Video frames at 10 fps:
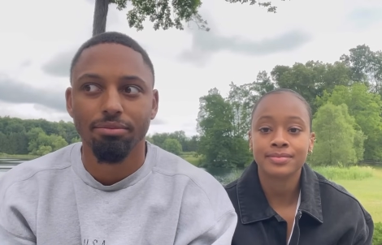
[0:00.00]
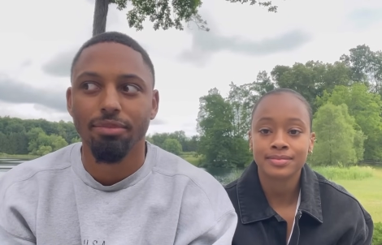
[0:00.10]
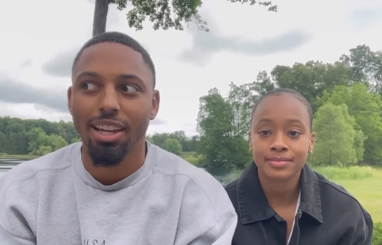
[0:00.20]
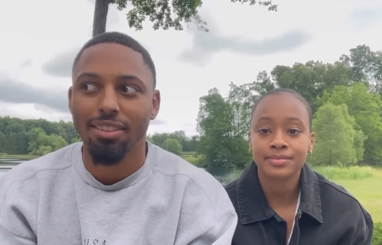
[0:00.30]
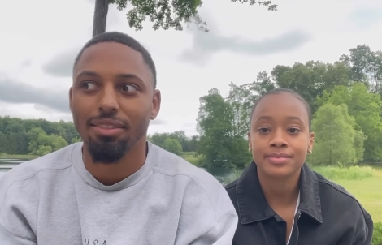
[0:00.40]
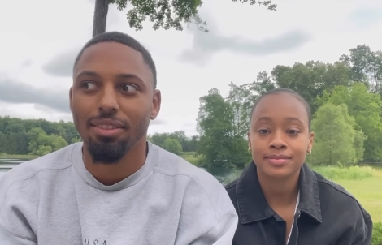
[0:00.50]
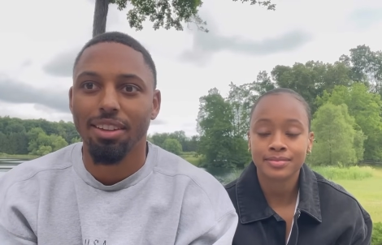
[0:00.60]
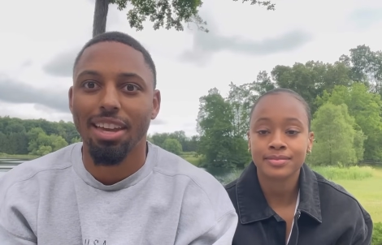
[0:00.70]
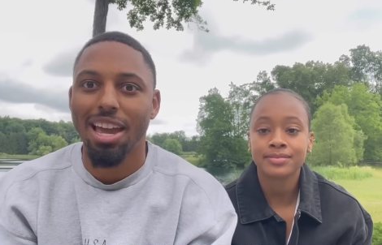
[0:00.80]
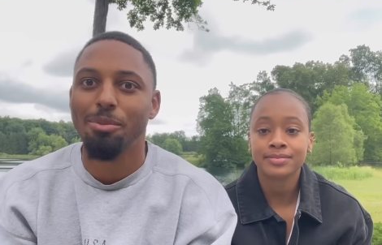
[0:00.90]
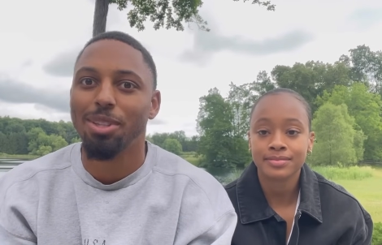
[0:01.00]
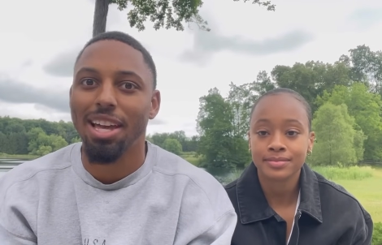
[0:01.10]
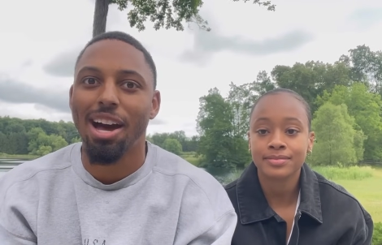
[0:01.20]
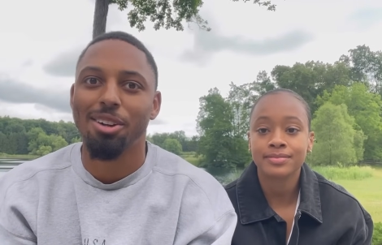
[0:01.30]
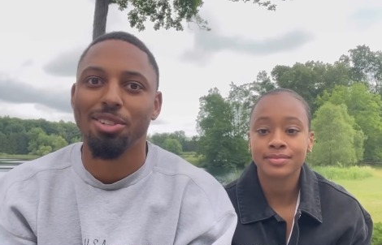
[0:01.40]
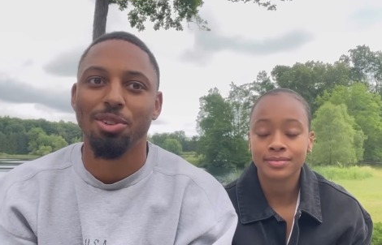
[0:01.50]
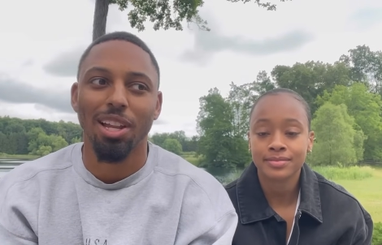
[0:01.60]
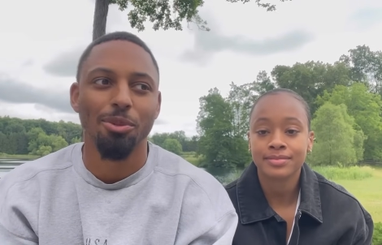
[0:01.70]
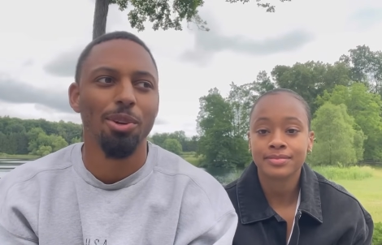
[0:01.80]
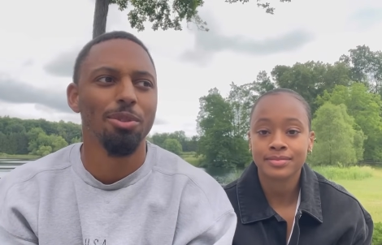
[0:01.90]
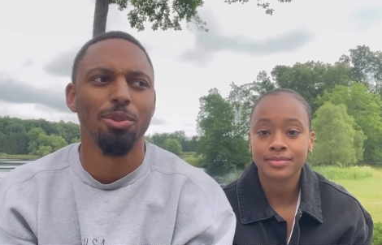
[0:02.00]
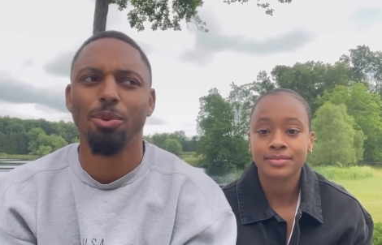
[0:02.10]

Speaker 1: like came with the house too. Like we, when